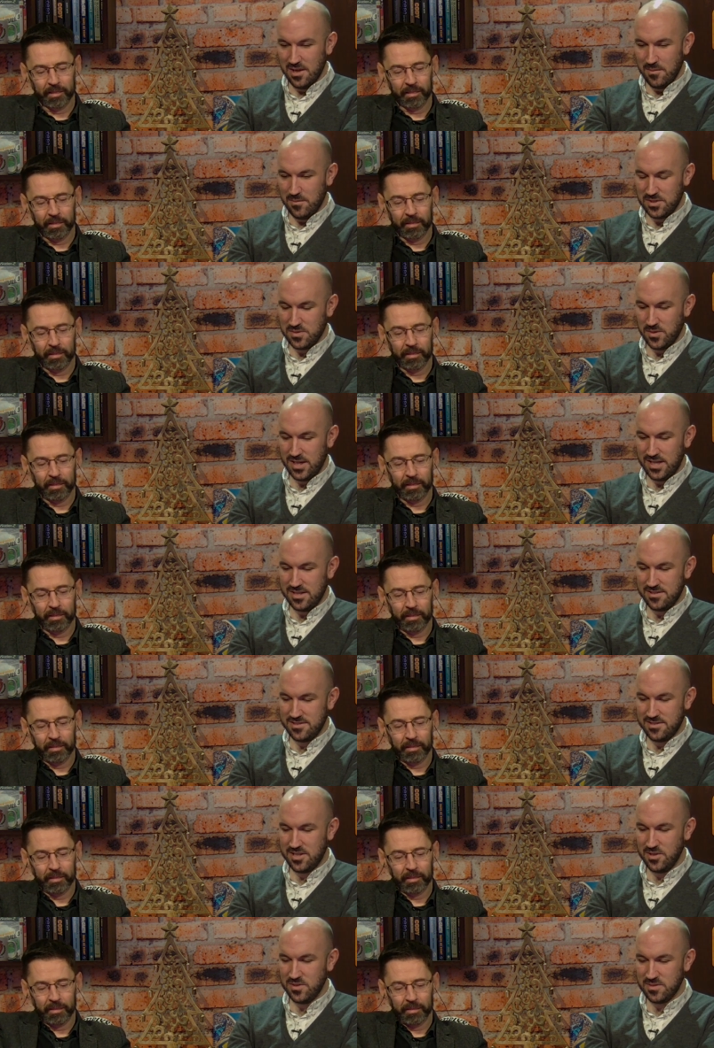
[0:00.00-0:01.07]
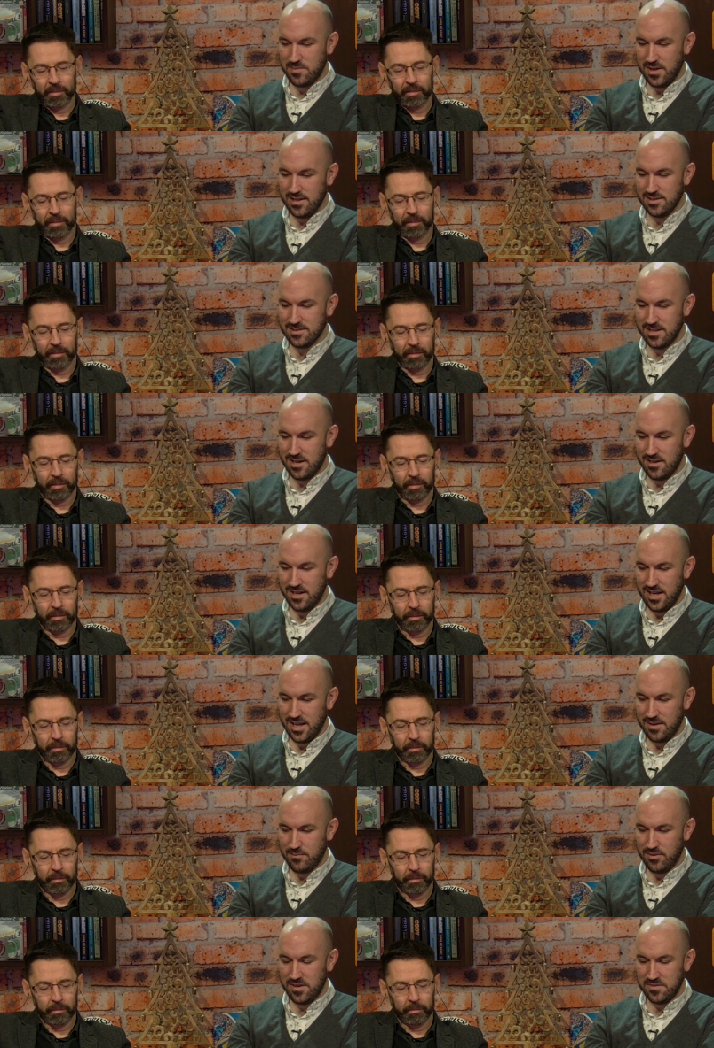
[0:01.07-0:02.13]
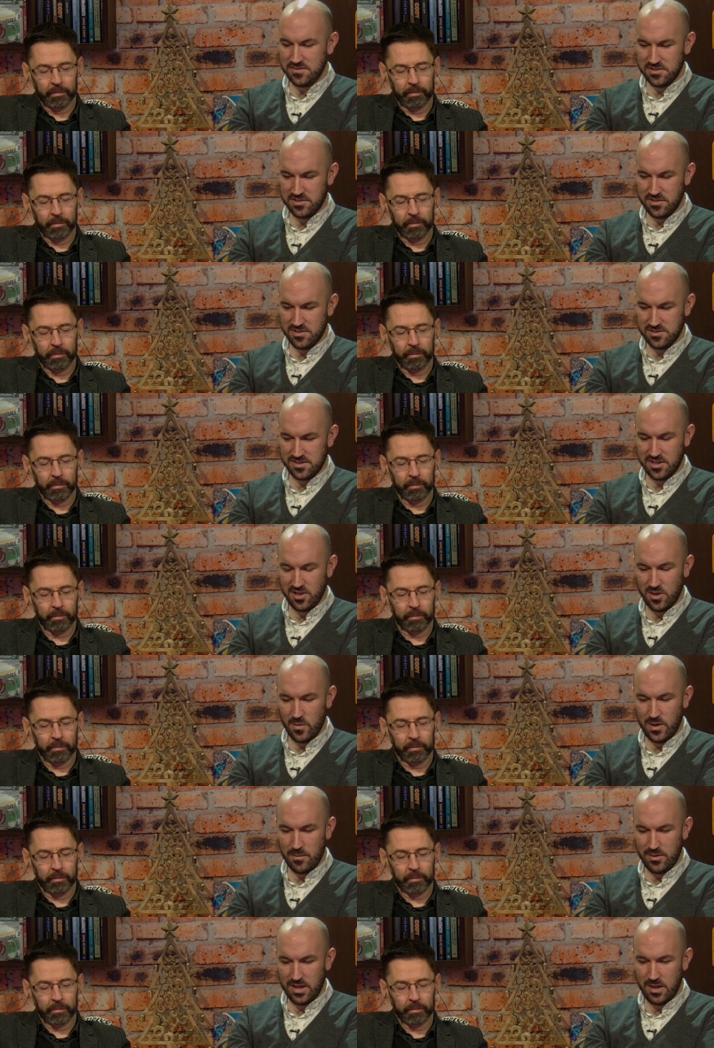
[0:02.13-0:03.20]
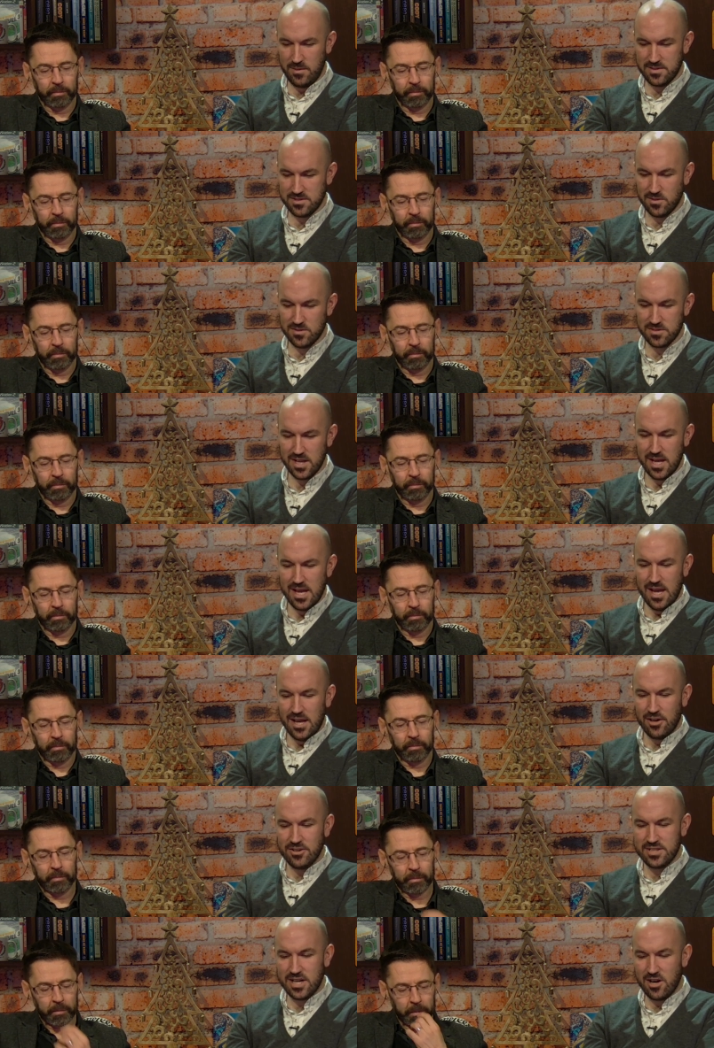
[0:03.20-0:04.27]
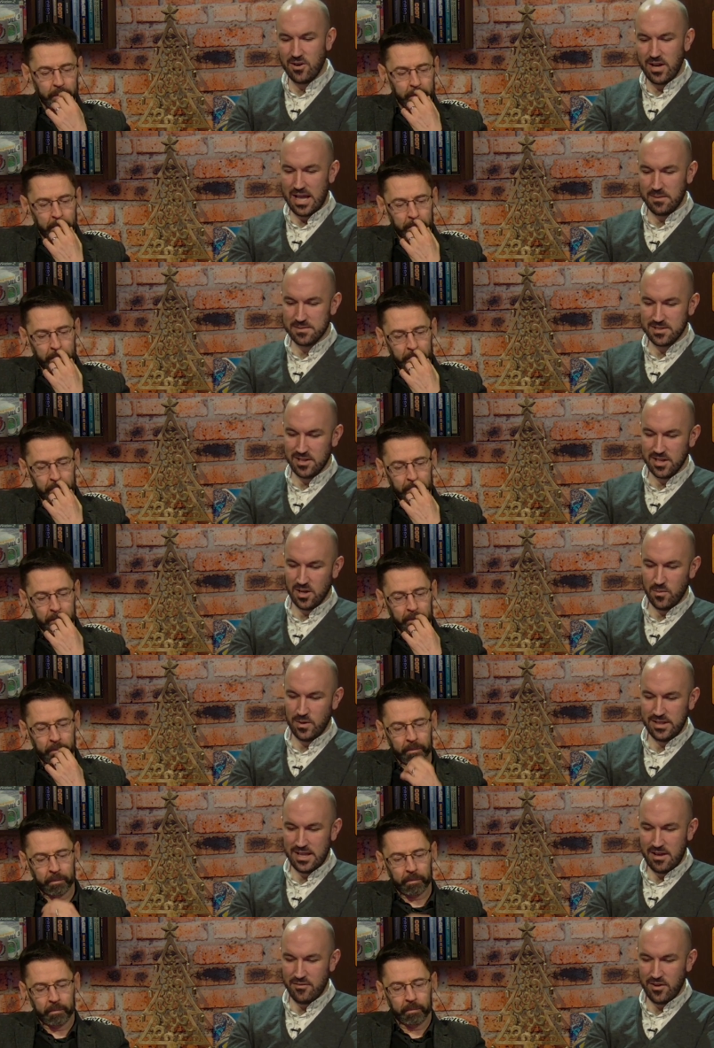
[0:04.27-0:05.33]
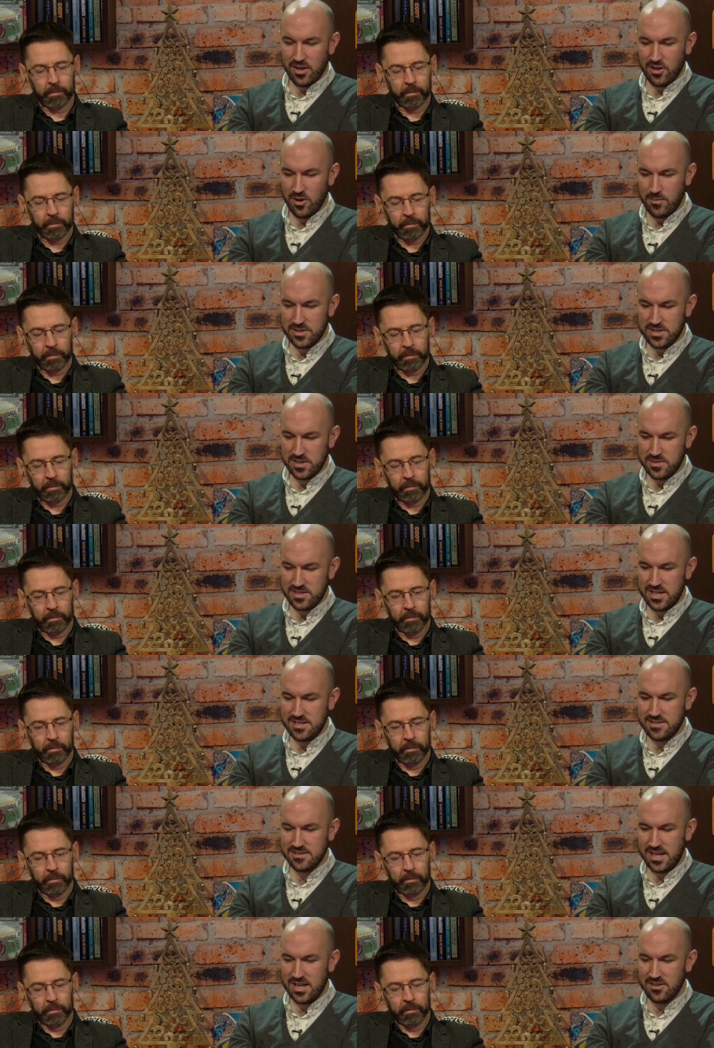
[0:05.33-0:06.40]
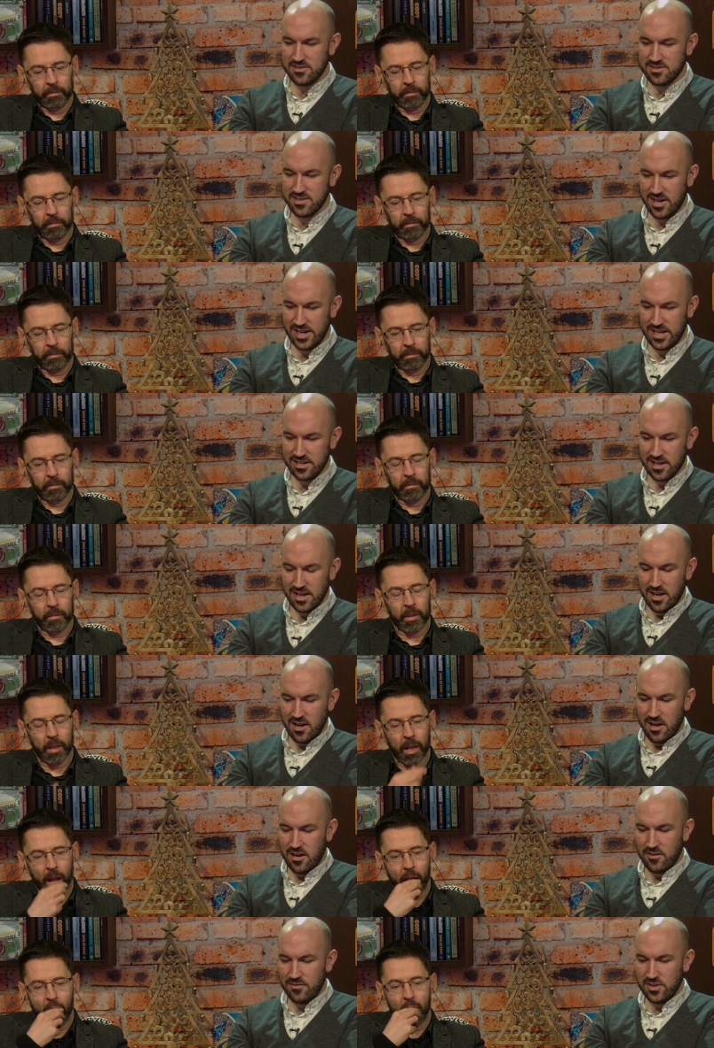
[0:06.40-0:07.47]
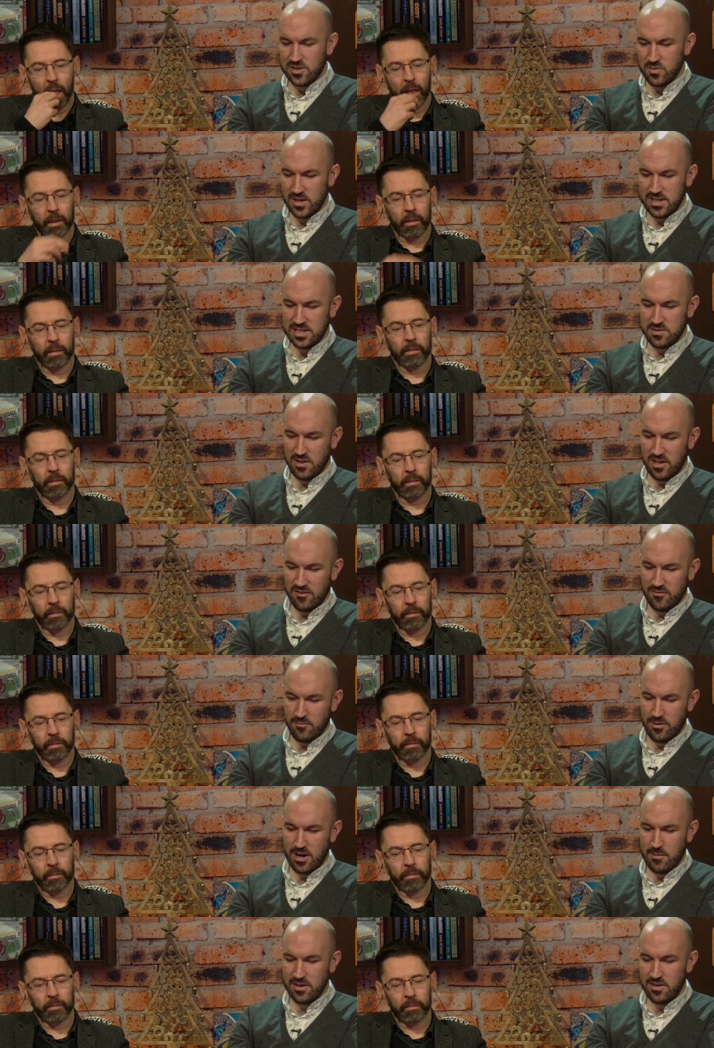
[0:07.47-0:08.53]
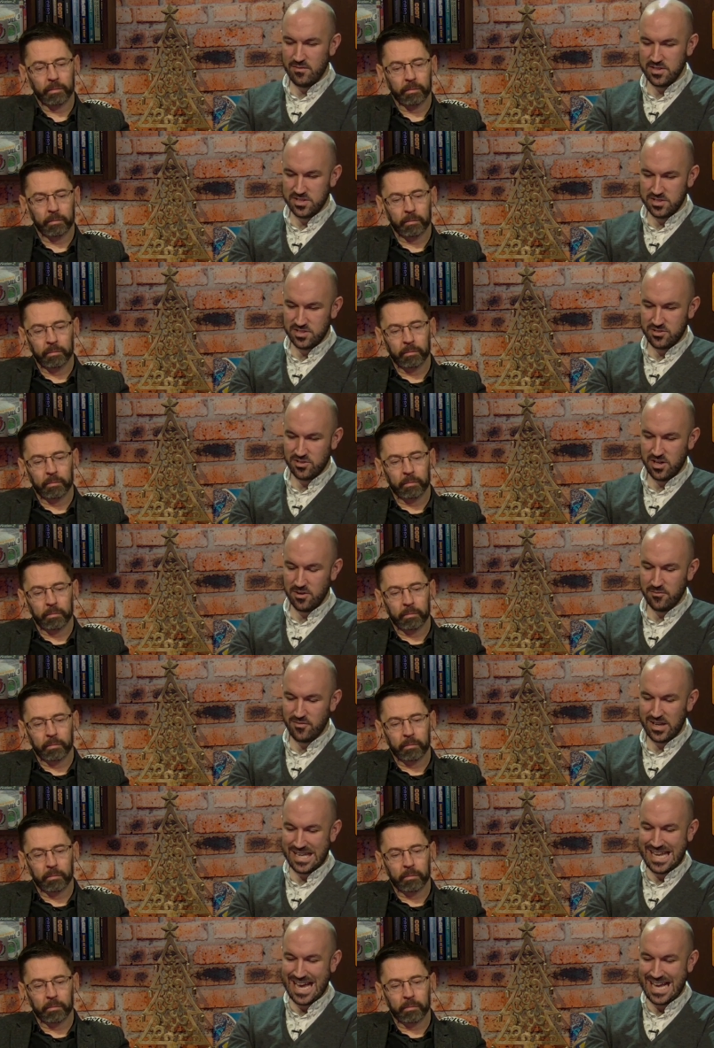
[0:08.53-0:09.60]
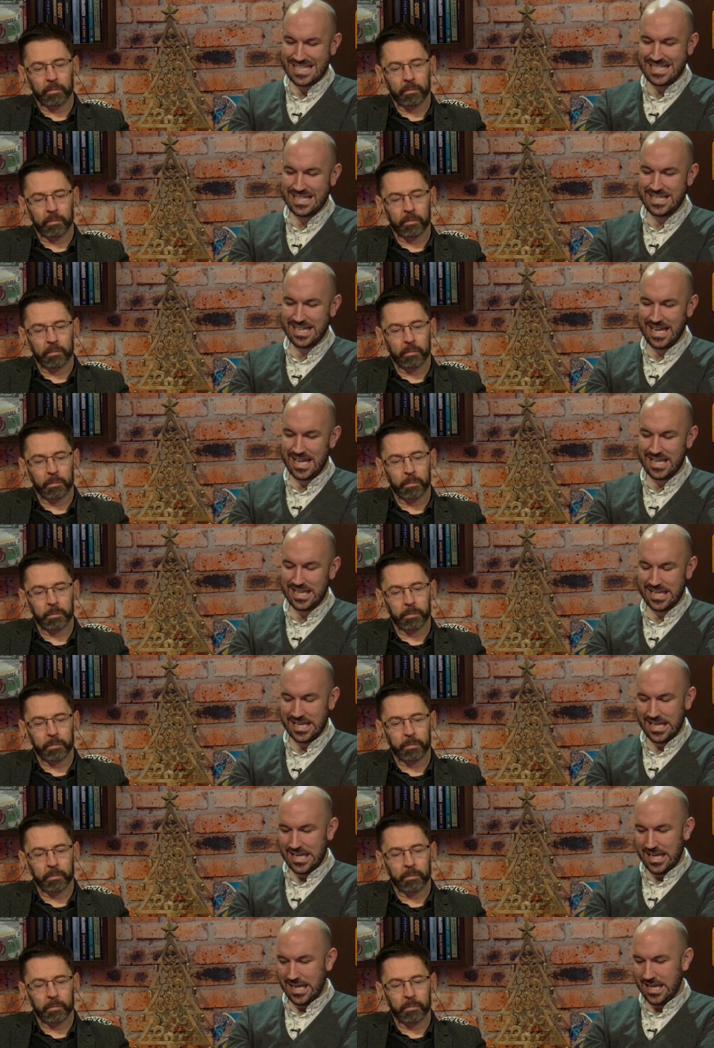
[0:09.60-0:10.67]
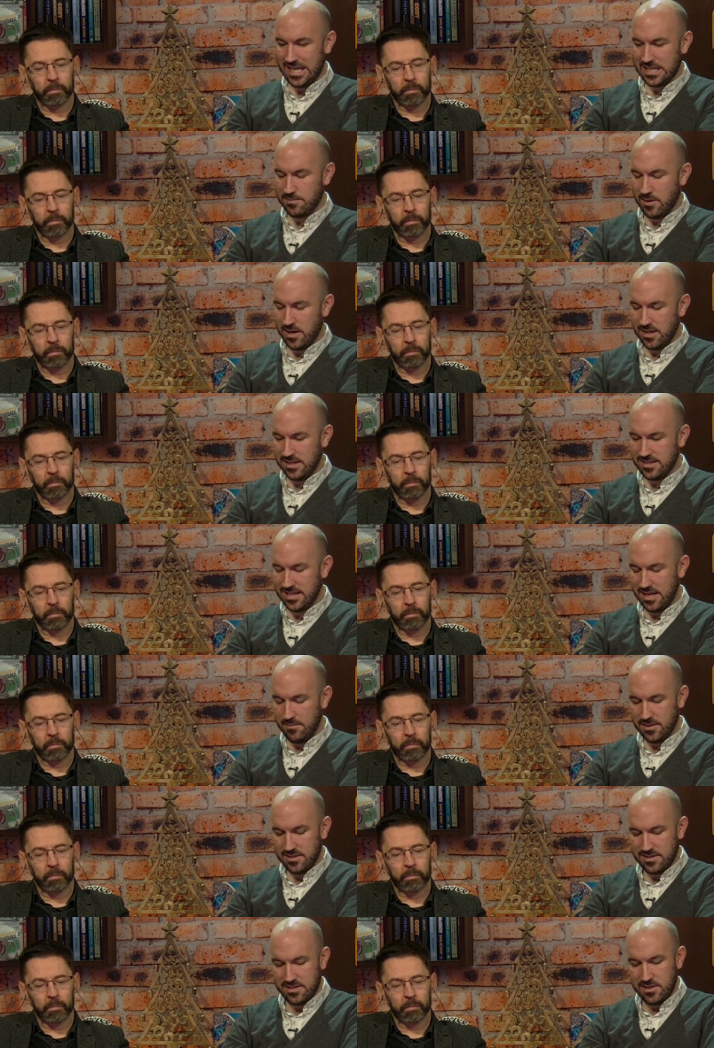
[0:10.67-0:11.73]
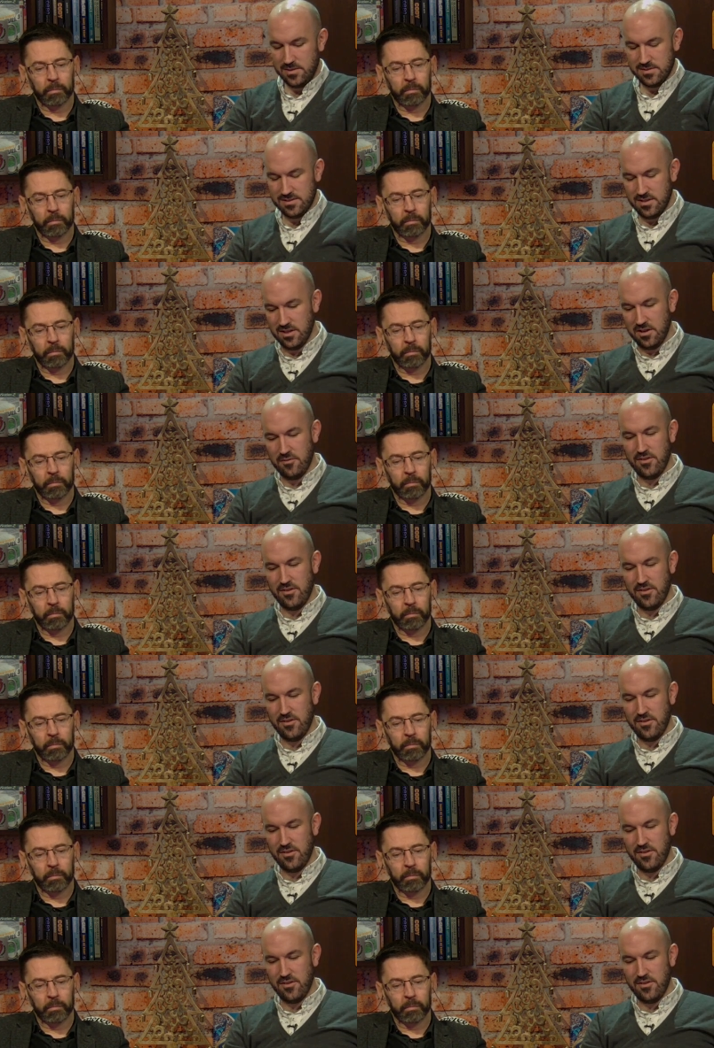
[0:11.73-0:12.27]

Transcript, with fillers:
Speaker 1: between his two spells there. He had brief sojourns at Galway and Bohemians, of course. Cretaro helped Sligo win the F A I Cup in two seasons either side of their twenty twelve Premier Division triumph. He has indicated in his parting statements to Sligo